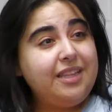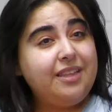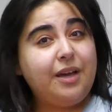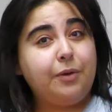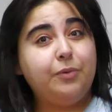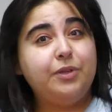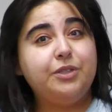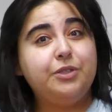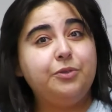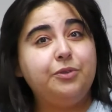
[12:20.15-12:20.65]
that
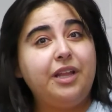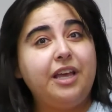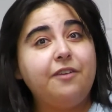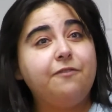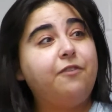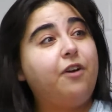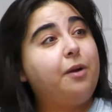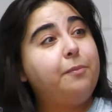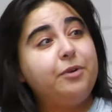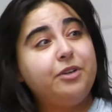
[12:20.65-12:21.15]
would do like
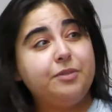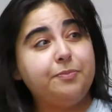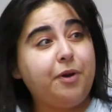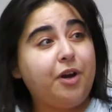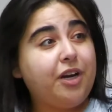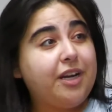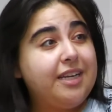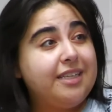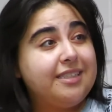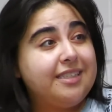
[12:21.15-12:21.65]
farmers
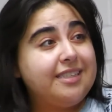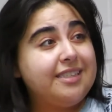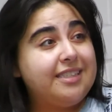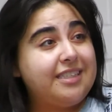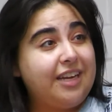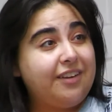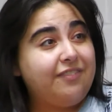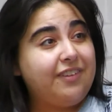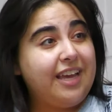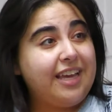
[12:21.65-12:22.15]
markets and
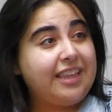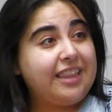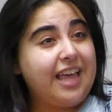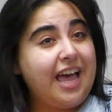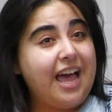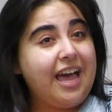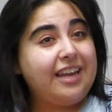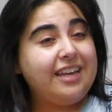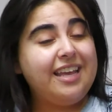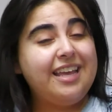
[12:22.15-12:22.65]
stuff like
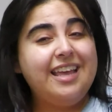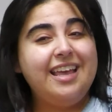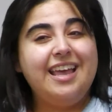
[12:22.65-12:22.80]
that.